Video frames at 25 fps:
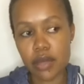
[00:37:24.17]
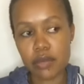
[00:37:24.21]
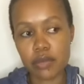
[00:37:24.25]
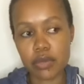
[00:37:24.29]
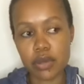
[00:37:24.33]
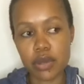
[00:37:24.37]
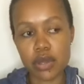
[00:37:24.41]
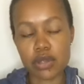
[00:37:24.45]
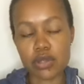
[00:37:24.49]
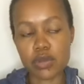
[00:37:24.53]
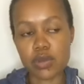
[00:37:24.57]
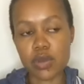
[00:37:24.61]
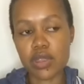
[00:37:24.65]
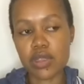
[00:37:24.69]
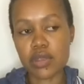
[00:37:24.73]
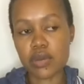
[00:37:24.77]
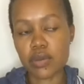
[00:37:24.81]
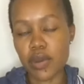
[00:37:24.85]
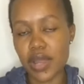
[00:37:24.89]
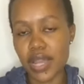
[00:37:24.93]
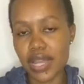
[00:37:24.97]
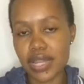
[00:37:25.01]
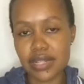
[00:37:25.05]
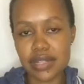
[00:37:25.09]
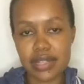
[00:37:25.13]
Because with
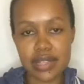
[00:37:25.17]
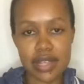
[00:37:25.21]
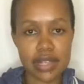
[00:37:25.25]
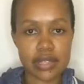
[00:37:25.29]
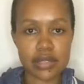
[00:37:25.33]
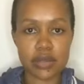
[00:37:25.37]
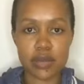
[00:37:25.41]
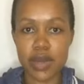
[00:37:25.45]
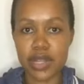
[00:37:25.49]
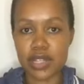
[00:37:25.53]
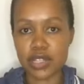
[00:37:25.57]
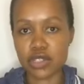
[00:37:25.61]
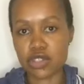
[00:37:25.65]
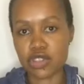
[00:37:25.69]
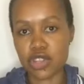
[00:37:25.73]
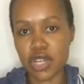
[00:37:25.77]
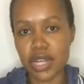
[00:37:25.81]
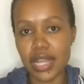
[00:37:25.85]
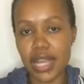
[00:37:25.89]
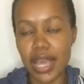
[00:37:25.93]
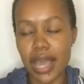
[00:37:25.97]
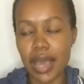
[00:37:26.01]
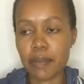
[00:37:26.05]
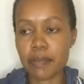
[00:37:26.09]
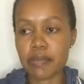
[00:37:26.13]
red, that's what
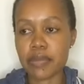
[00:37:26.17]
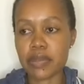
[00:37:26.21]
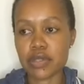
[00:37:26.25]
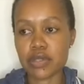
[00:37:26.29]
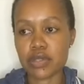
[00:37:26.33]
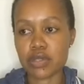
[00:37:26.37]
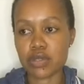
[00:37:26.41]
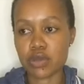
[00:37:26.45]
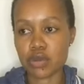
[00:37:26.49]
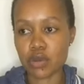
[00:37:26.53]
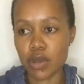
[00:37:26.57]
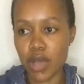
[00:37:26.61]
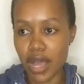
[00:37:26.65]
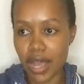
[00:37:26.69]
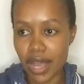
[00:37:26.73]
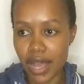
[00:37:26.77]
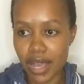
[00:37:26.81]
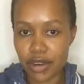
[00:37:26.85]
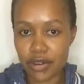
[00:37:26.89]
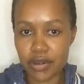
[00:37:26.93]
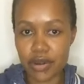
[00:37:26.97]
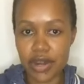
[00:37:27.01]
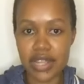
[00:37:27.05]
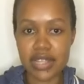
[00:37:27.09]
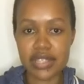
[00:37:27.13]
usually happens. You are
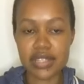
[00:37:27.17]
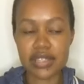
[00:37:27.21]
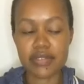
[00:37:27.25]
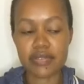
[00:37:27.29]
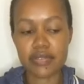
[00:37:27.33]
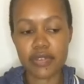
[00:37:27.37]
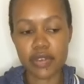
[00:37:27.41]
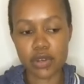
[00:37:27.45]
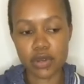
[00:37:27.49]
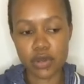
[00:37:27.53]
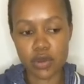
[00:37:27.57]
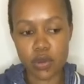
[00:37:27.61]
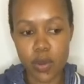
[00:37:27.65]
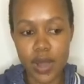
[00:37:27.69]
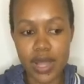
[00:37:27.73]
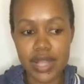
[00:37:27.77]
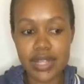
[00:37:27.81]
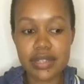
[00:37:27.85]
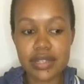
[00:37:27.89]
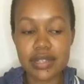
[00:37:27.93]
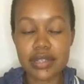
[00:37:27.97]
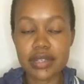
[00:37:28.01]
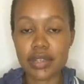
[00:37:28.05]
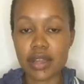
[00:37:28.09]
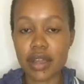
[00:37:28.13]
aggressive and you
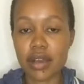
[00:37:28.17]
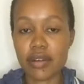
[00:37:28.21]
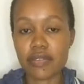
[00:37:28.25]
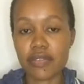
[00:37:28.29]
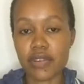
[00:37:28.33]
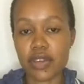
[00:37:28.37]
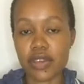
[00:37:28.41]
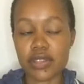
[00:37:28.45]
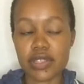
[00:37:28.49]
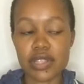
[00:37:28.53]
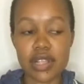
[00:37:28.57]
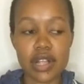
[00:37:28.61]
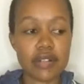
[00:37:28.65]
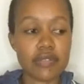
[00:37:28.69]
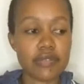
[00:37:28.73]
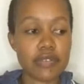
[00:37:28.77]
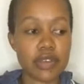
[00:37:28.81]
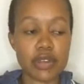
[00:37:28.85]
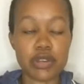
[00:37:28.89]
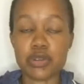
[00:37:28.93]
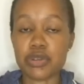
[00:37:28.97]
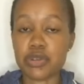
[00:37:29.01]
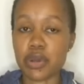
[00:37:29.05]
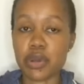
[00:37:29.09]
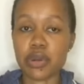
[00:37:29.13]
want it now for yourself,
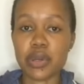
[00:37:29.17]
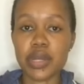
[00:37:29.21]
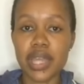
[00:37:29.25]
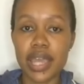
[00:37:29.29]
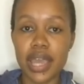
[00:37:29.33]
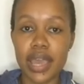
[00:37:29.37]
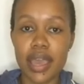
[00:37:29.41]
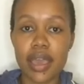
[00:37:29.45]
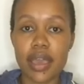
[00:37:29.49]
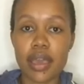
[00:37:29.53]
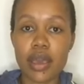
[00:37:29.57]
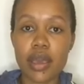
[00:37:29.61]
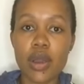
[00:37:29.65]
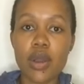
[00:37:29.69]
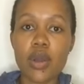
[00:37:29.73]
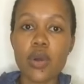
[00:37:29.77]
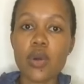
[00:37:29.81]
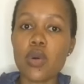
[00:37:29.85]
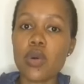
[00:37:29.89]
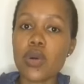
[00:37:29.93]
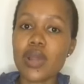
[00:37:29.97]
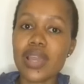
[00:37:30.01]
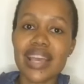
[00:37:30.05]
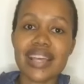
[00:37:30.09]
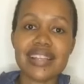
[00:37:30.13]
and you don't care
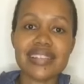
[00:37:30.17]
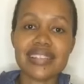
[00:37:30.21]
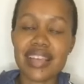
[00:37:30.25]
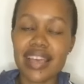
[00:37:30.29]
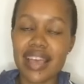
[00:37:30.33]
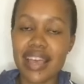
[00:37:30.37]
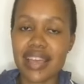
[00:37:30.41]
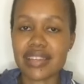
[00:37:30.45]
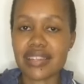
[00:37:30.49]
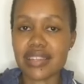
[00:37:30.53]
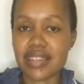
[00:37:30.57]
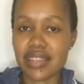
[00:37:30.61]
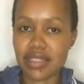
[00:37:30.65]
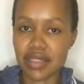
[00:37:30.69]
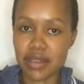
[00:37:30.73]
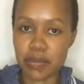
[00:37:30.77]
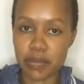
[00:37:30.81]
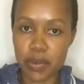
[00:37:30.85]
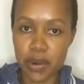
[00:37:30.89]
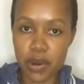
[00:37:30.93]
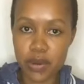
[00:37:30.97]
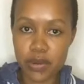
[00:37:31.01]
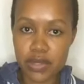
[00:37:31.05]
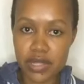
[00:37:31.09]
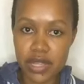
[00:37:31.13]
who gets hurt in the
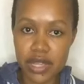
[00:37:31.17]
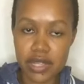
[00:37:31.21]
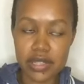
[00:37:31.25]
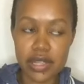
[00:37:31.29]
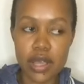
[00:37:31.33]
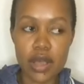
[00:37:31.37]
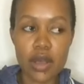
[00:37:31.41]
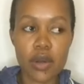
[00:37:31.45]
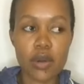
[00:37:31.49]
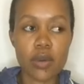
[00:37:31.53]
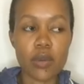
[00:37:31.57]
process.